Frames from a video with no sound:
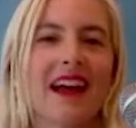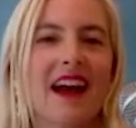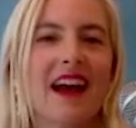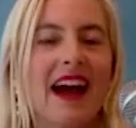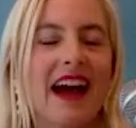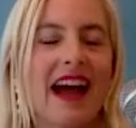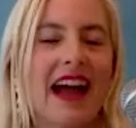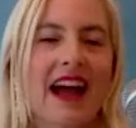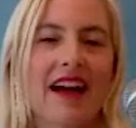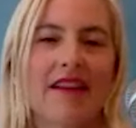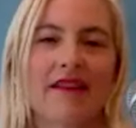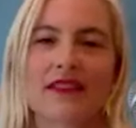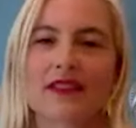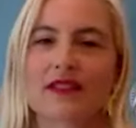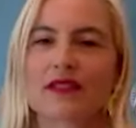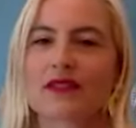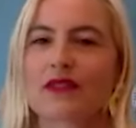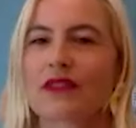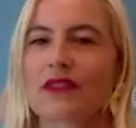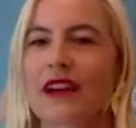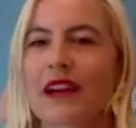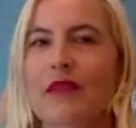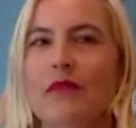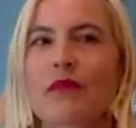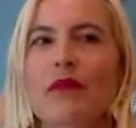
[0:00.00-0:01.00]
I have this
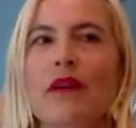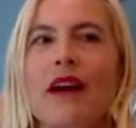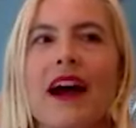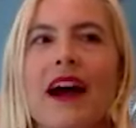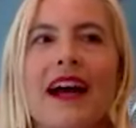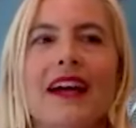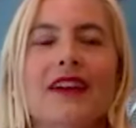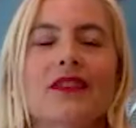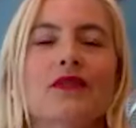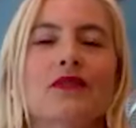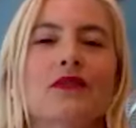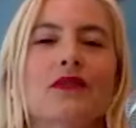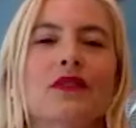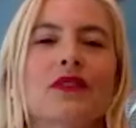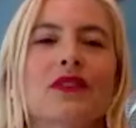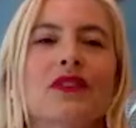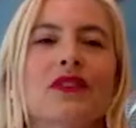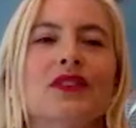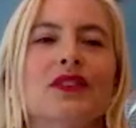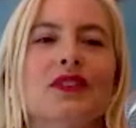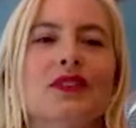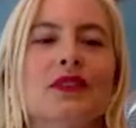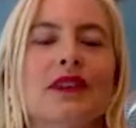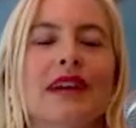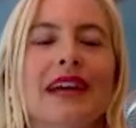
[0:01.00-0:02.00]
great pride
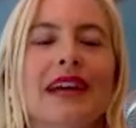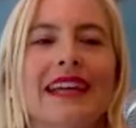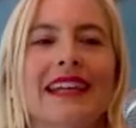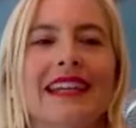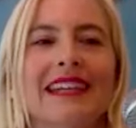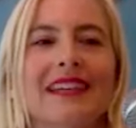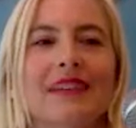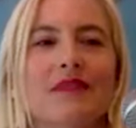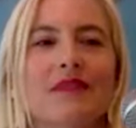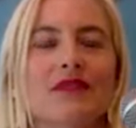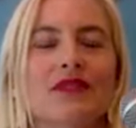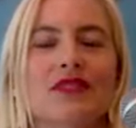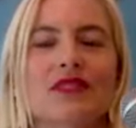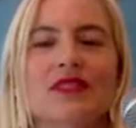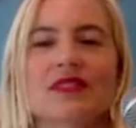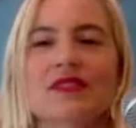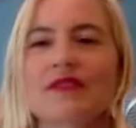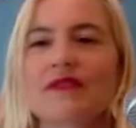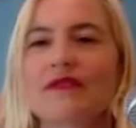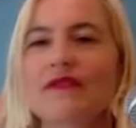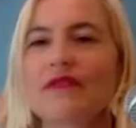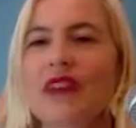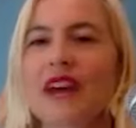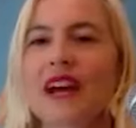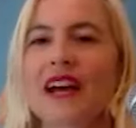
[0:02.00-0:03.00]
crew, and it was just
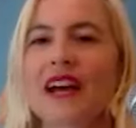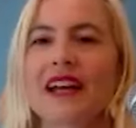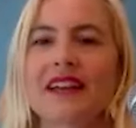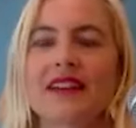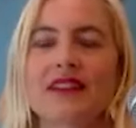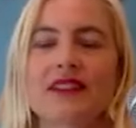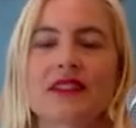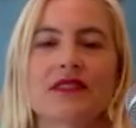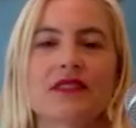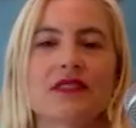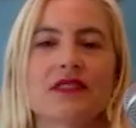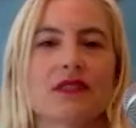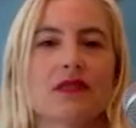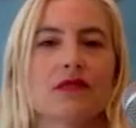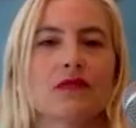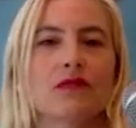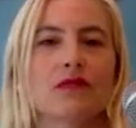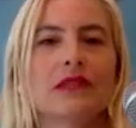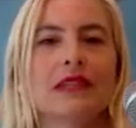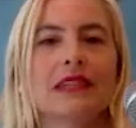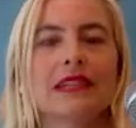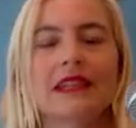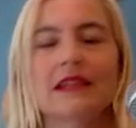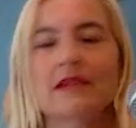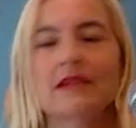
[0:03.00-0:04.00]
fun to just
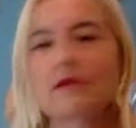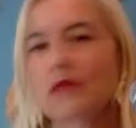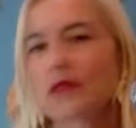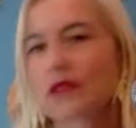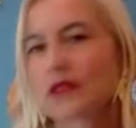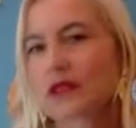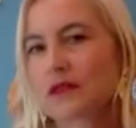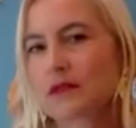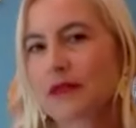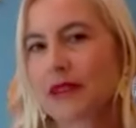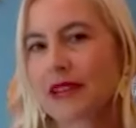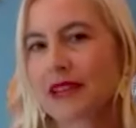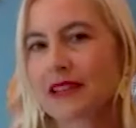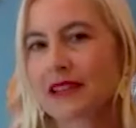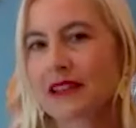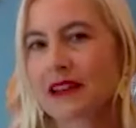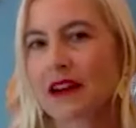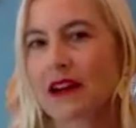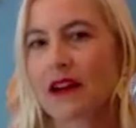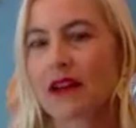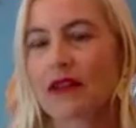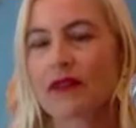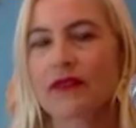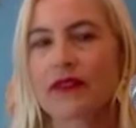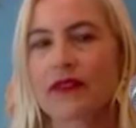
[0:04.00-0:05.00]
really immerse
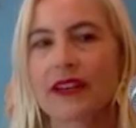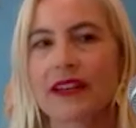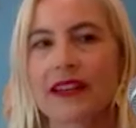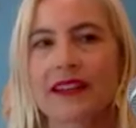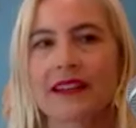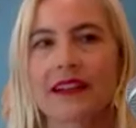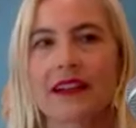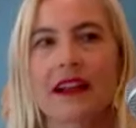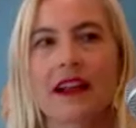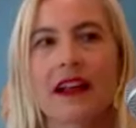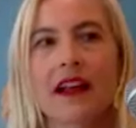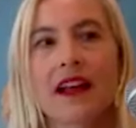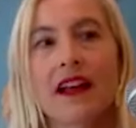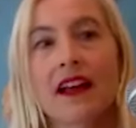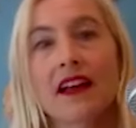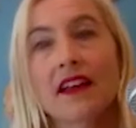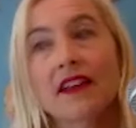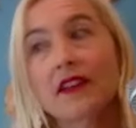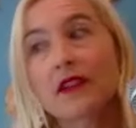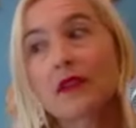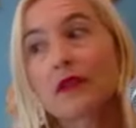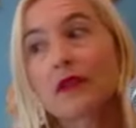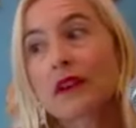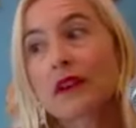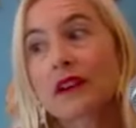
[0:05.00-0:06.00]
myself in
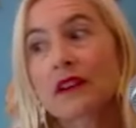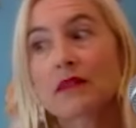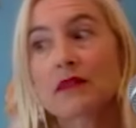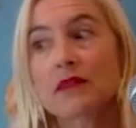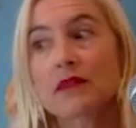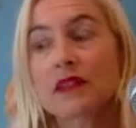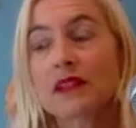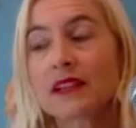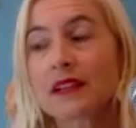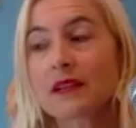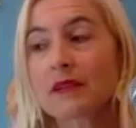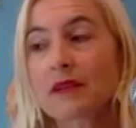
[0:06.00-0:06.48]
the queer community.